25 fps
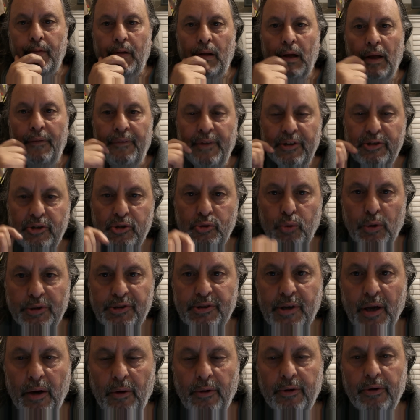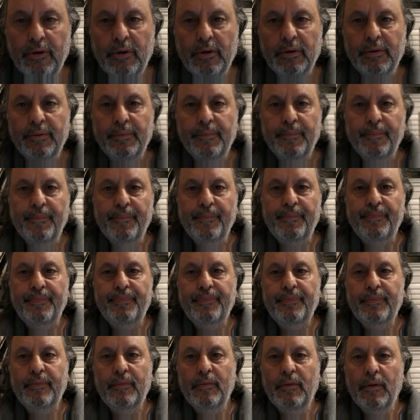And this is what's going on.
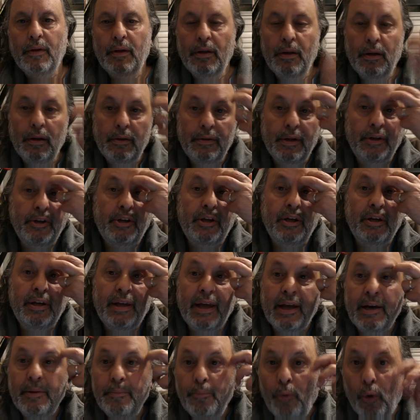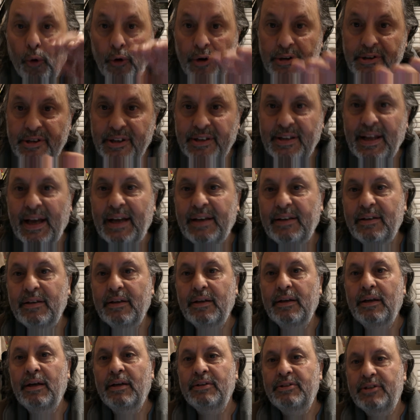Now you can get it more into that,
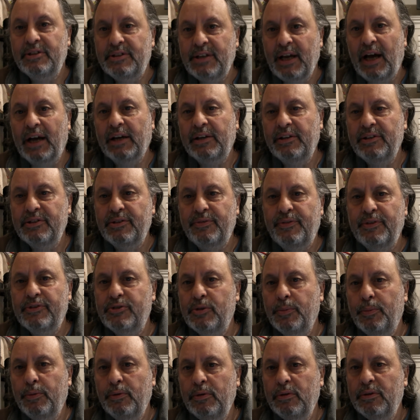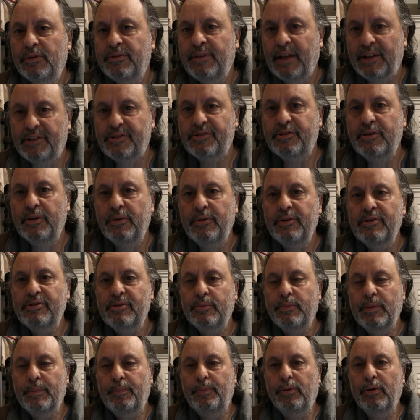into Darkness Visible, that series
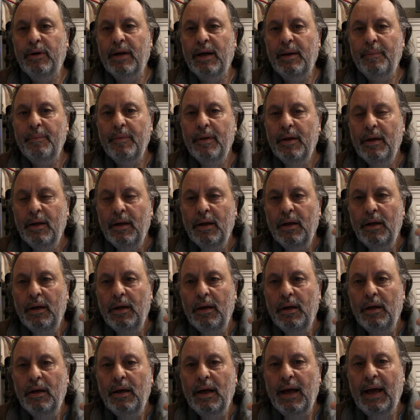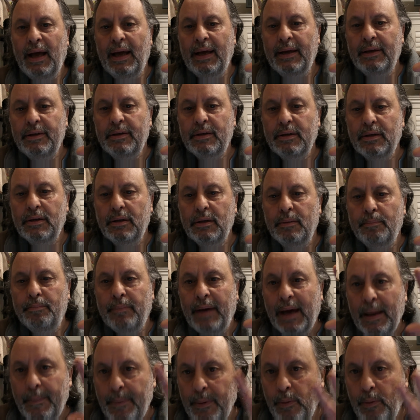that we put up, and maybe